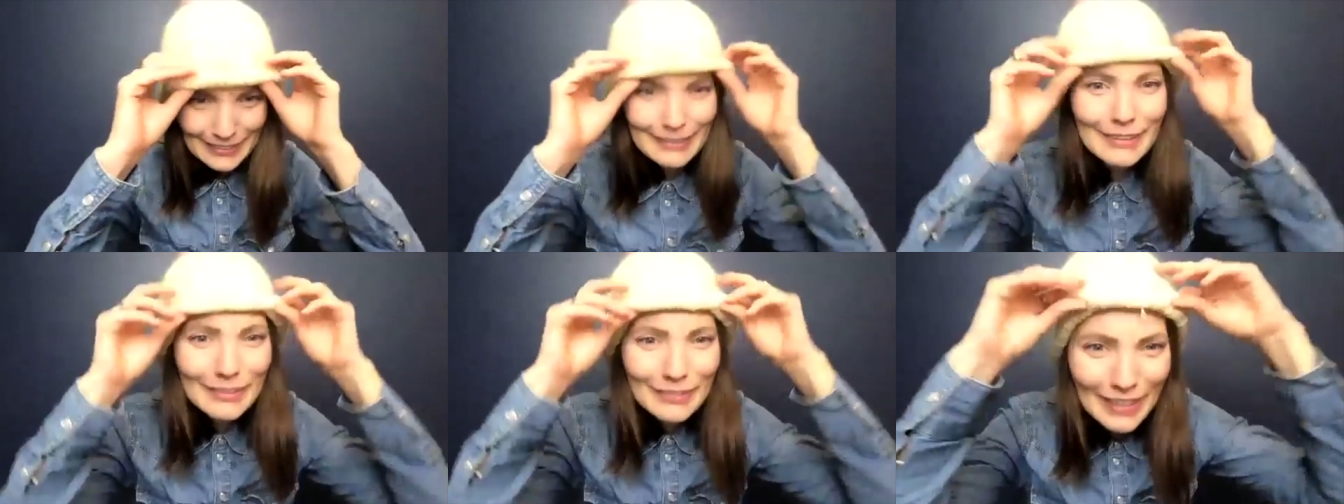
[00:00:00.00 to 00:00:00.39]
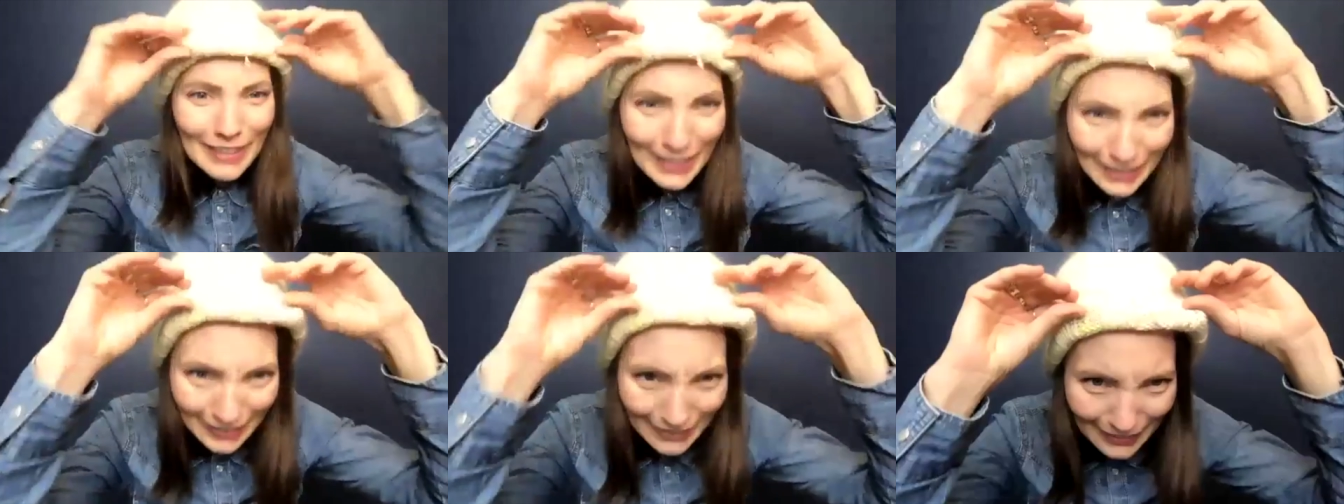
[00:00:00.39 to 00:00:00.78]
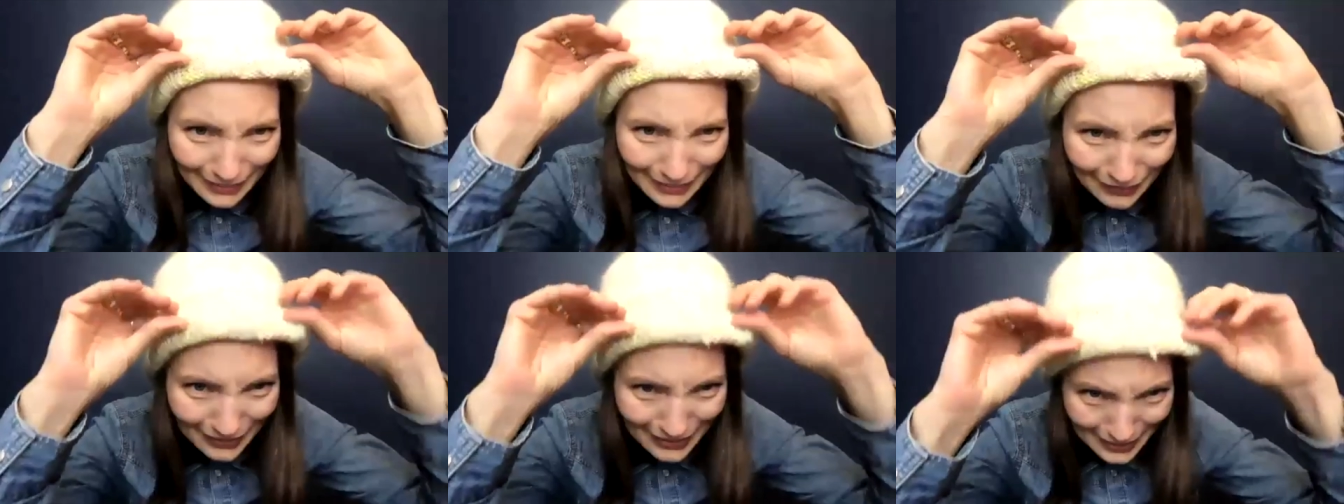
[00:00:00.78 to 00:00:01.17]
What
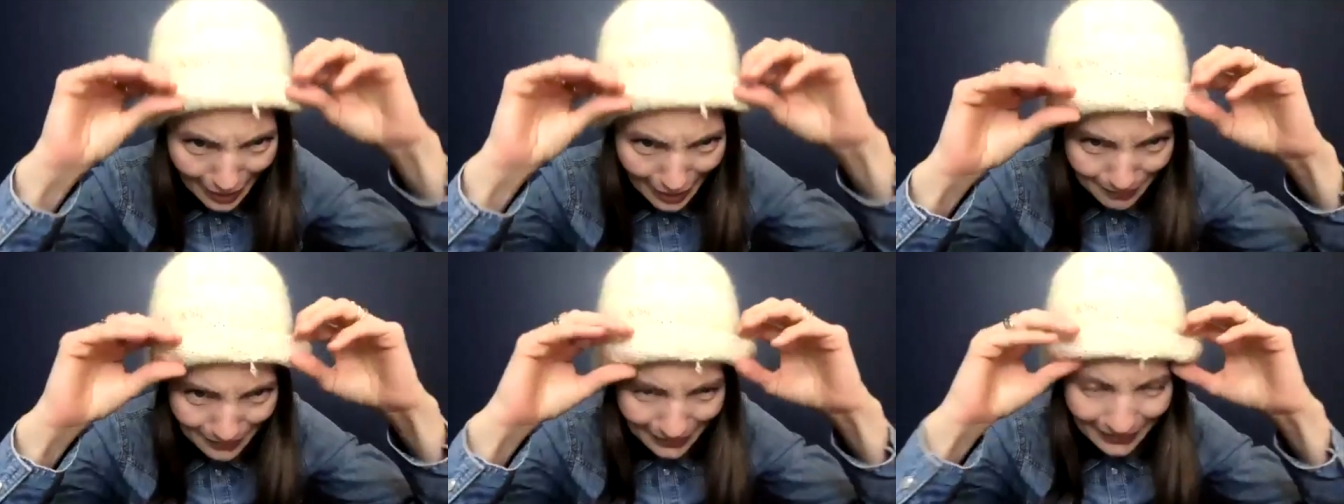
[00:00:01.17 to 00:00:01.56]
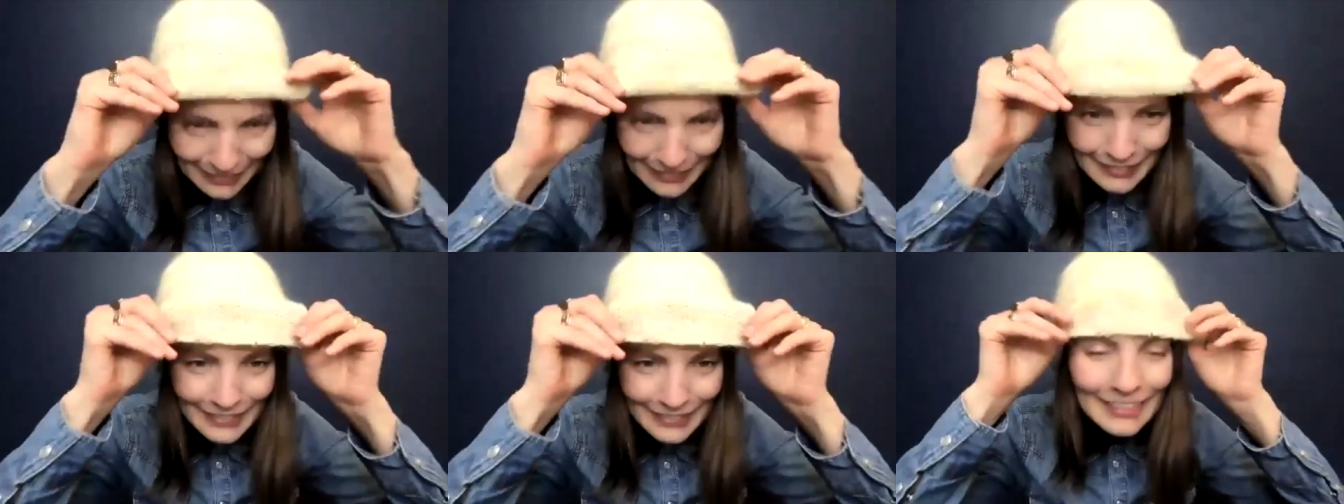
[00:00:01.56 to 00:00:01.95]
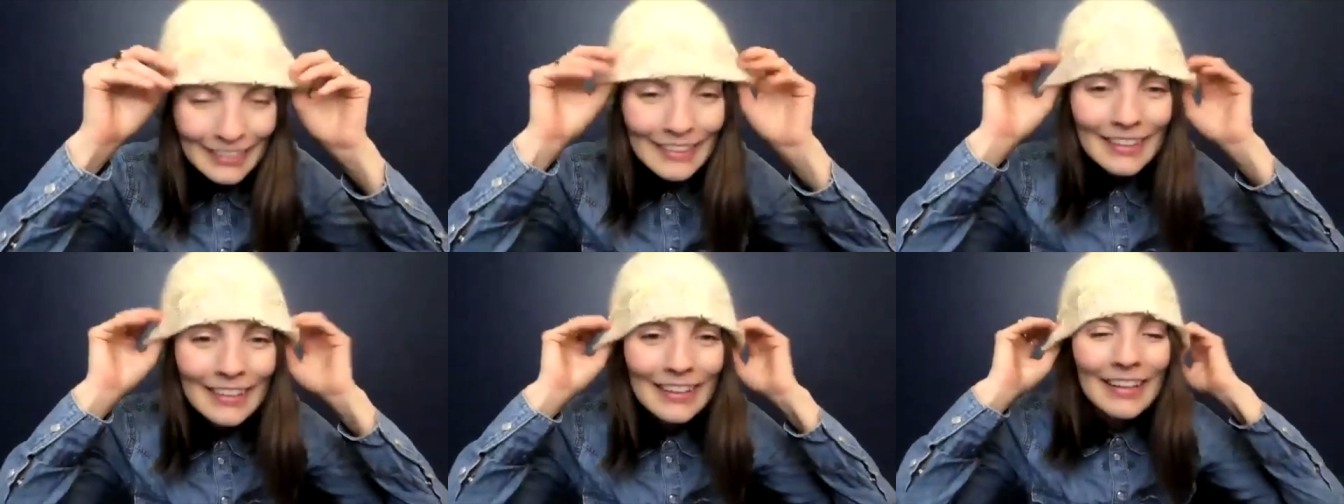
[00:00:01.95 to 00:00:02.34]
what is happening?
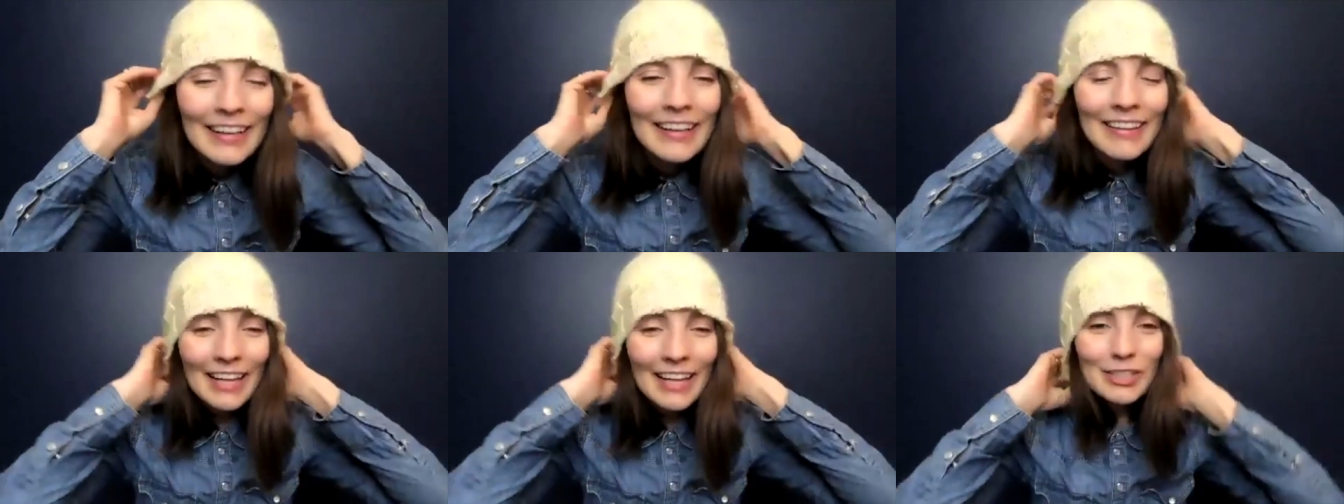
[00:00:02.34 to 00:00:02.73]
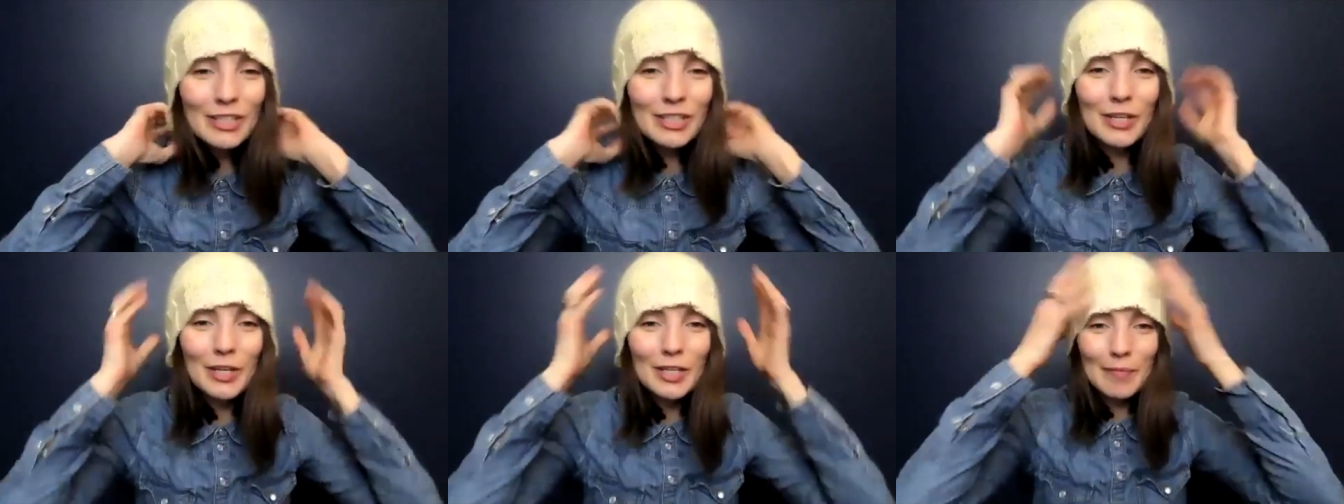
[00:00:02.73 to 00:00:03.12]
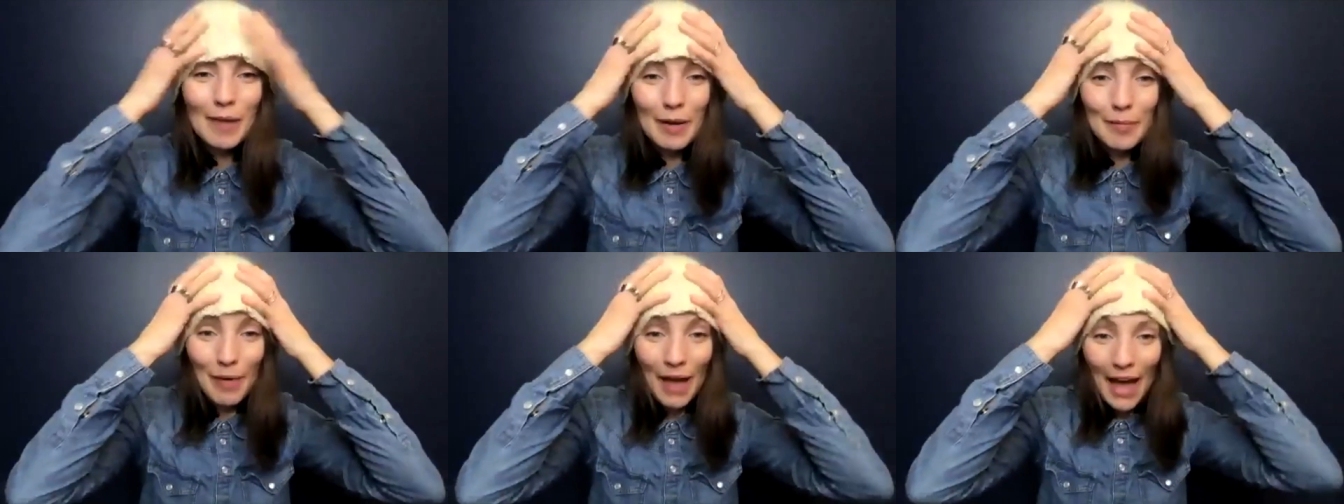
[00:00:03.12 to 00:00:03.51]
That just shows my
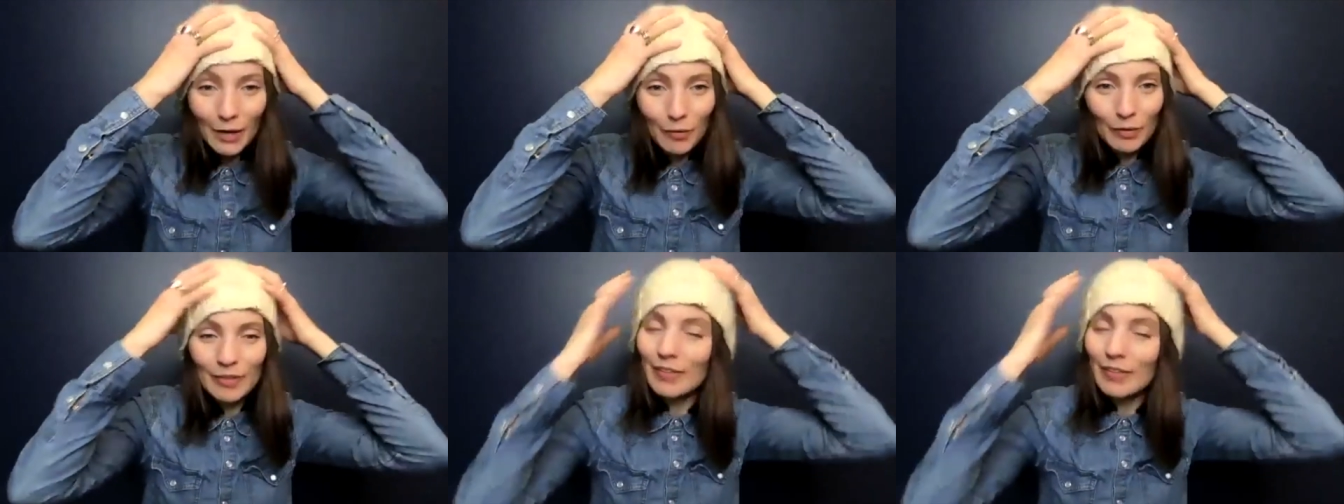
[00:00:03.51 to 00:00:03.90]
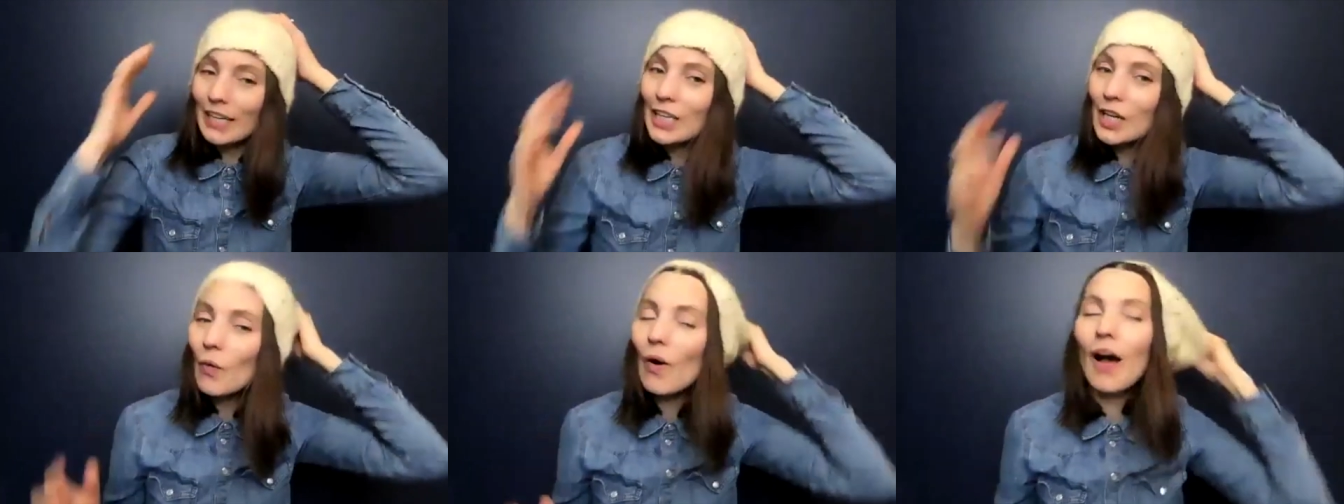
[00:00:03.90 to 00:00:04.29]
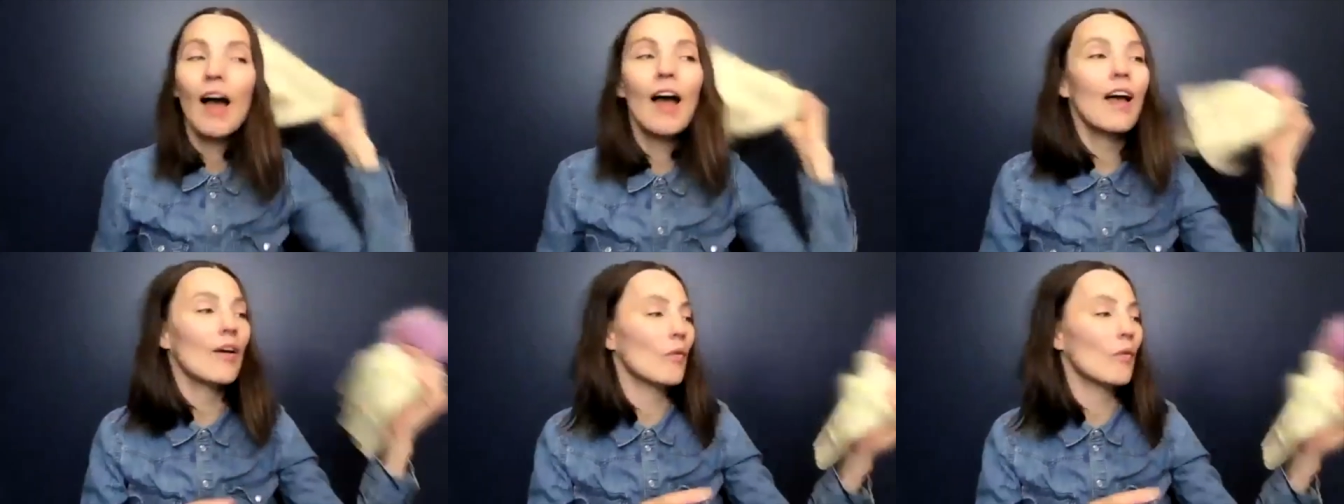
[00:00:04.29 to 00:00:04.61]
bad weaving. You know what?